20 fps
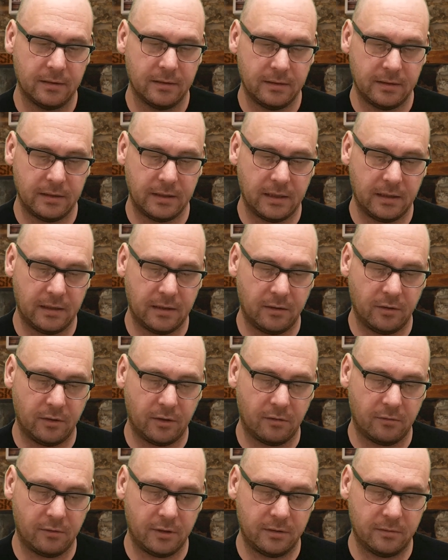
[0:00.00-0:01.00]
to get that
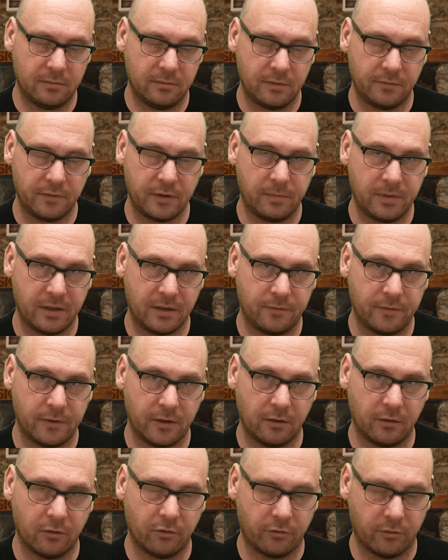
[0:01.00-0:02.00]
knurling. I've got big
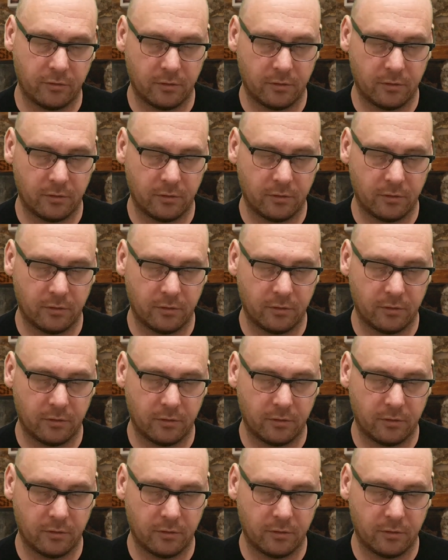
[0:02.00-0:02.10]
fingers.